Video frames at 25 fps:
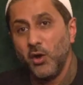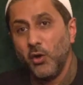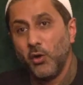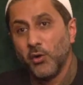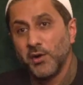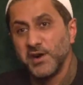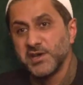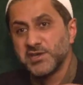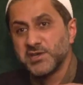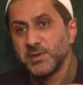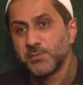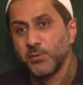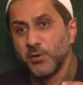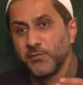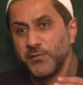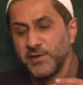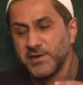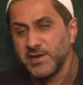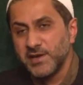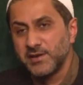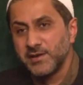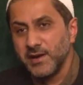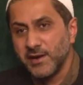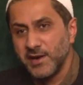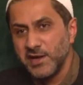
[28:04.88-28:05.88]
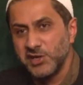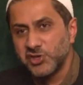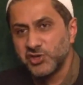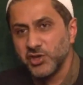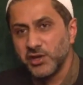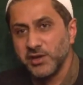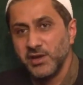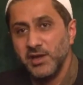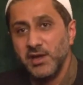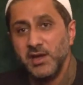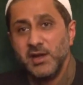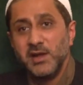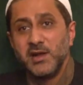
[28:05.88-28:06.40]
Or is the prophetic
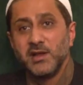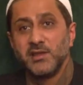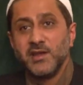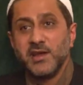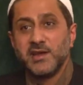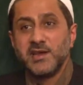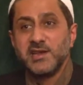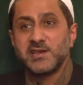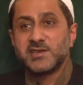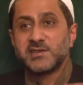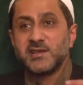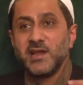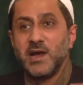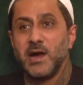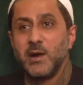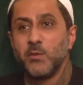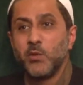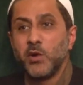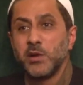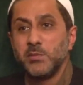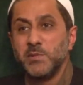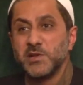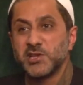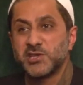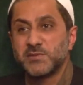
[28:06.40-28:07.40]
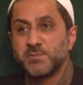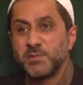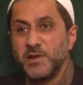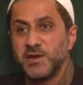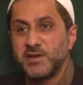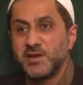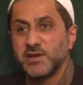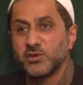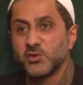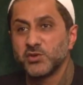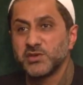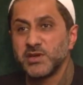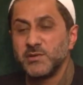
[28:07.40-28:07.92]
narration that Islam will be
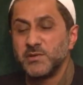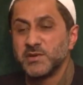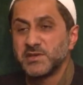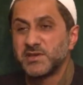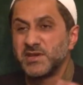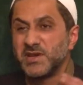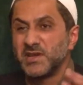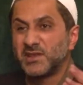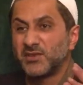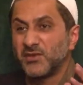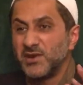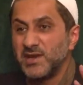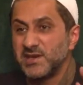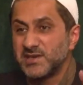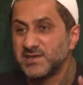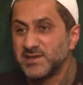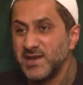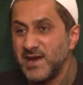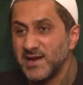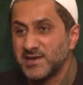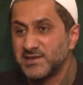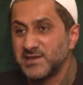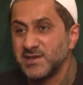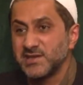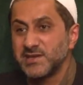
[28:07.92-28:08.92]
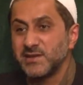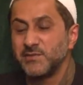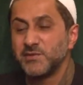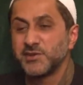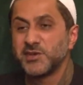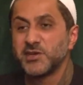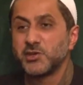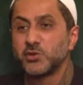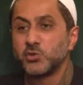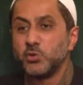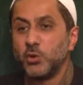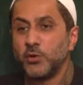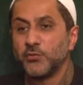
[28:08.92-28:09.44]
split into 73 sects and
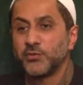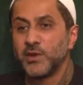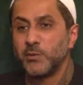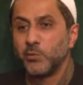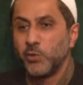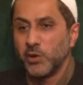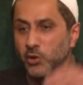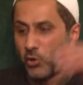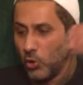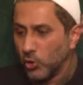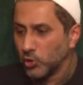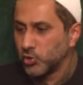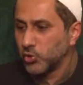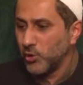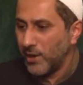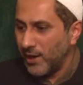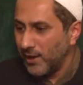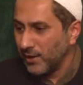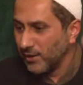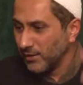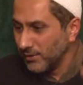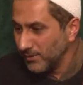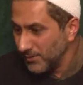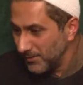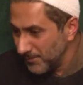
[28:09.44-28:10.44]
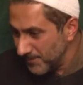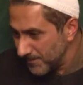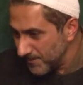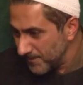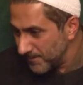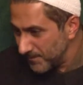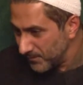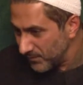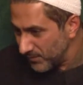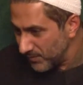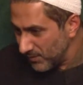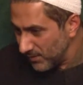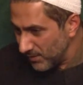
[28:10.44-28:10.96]
72 of them will go to hell?
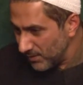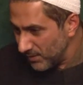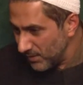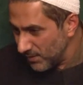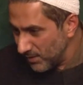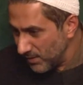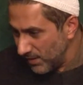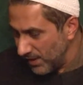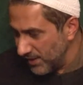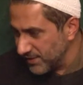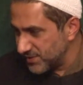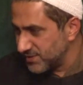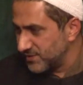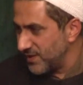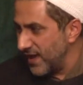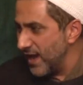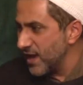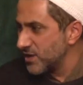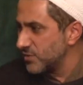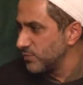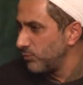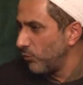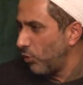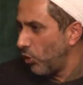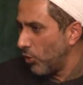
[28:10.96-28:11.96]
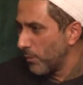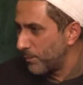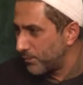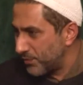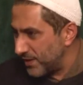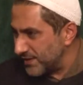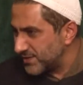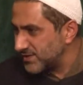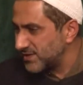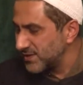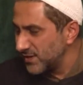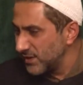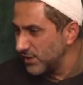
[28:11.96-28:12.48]
Is that more
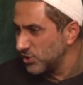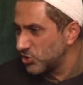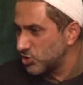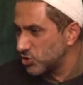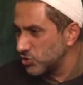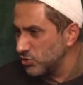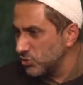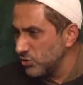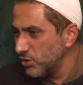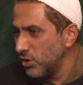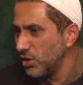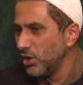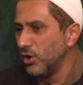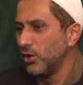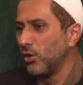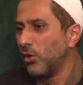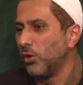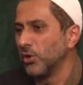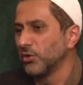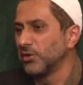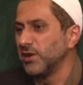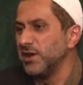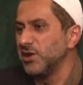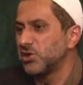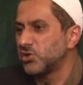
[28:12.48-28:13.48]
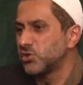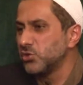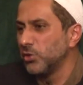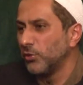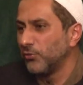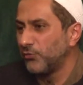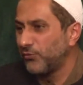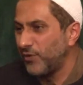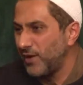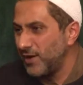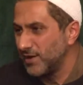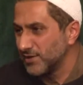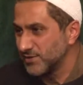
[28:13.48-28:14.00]
pressing issue or the issue
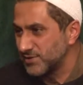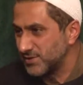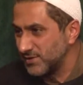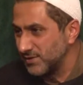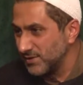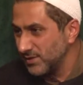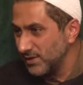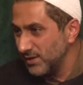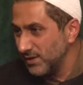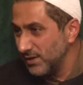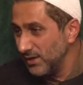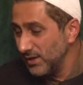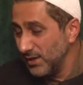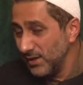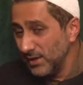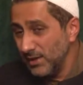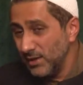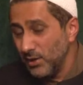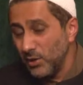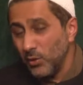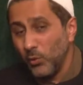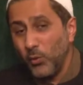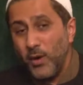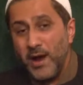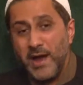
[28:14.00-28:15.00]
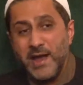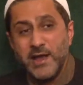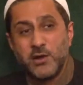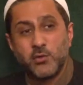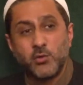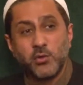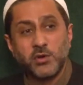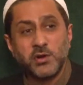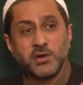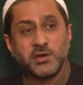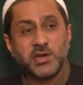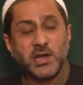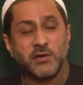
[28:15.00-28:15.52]
of fast? Why
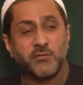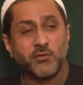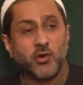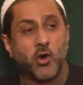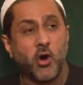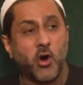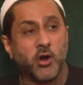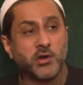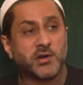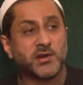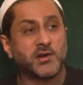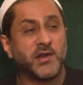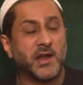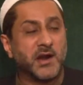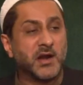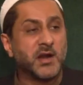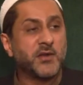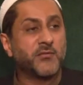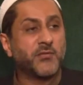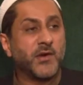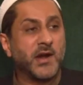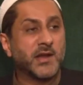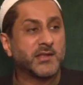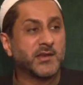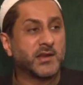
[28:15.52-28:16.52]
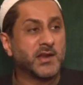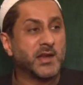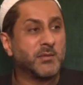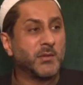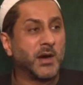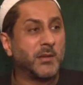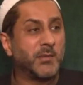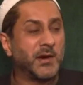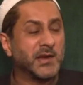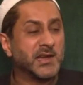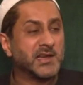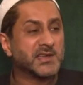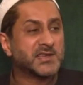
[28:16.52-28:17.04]
couldn't have God clarified that
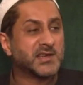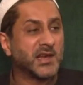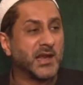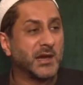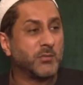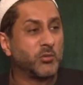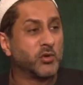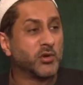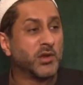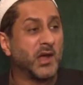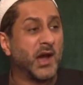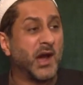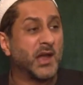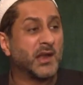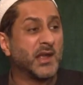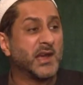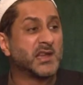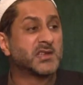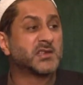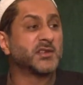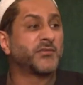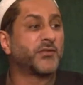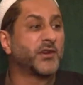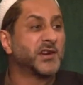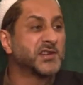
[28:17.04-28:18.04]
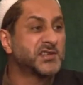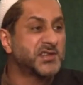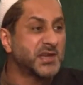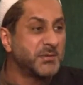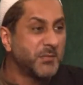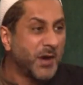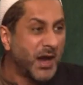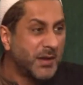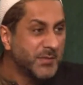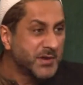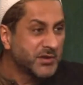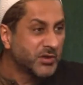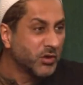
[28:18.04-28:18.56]
Imam Ali Salamullah Alayhi is the first
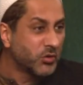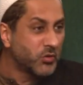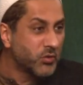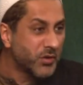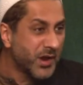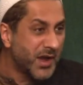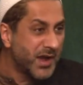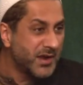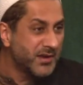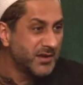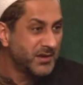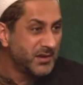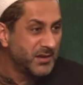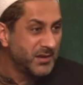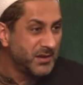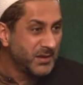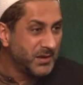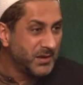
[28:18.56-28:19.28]
Imam in the Quran